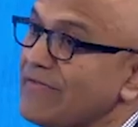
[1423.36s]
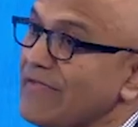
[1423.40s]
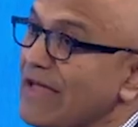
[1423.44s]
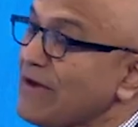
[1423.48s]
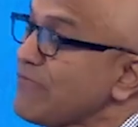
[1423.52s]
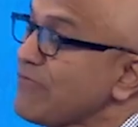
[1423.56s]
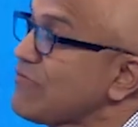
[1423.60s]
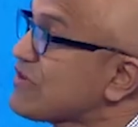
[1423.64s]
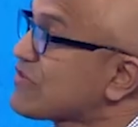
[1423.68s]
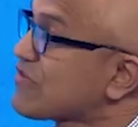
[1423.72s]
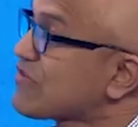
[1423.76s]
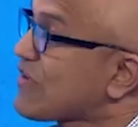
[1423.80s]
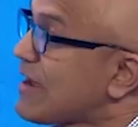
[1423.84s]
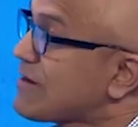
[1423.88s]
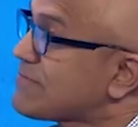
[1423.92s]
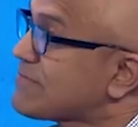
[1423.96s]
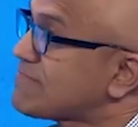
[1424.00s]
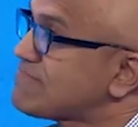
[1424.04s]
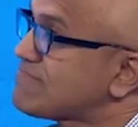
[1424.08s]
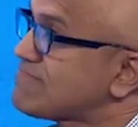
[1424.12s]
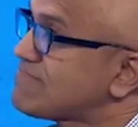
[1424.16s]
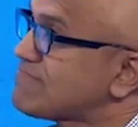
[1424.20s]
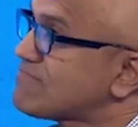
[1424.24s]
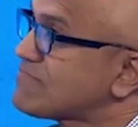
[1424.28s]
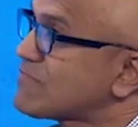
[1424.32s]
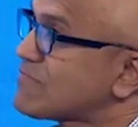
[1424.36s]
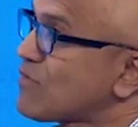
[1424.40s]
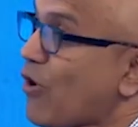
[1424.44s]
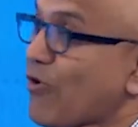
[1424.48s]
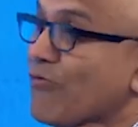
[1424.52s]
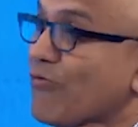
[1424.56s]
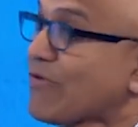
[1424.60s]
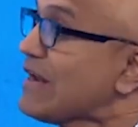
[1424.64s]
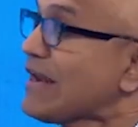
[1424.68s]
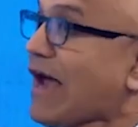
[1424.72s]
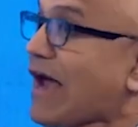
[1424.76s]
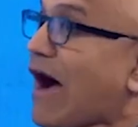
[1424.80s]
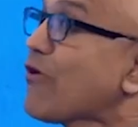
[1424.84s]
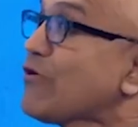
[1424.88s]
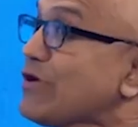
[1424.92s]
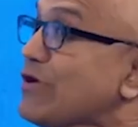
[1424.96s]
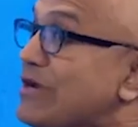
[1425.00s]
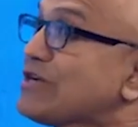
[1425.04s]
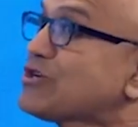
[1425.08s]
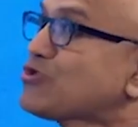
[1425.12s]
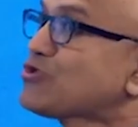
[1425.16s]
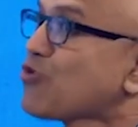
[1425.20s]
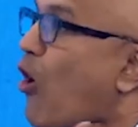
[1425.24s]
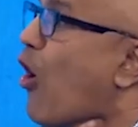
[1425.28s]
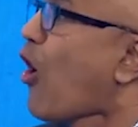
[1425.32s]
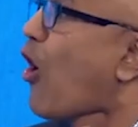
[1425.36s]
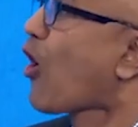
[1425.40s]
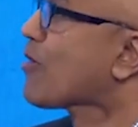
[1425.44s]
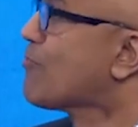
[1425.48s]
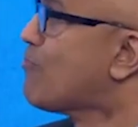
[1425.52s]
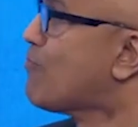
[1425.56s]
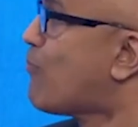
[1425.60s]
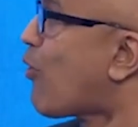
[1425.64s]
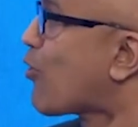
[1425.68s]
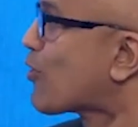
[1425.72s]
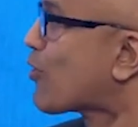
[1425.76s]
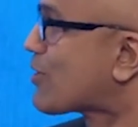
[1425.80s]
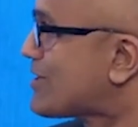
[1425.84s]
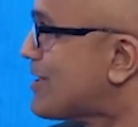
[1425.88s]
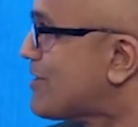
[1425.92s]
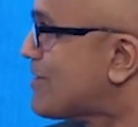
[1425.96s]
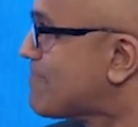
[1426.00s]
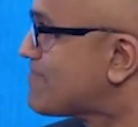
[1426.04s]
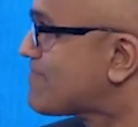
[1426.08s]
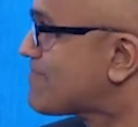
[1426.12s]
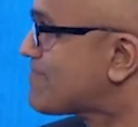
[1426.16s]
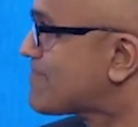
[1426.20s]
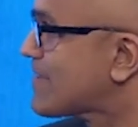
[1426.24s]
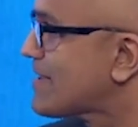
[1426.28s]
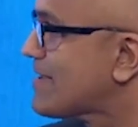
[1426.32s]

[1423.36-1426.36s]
And then we said, oh, we now need to onboard them.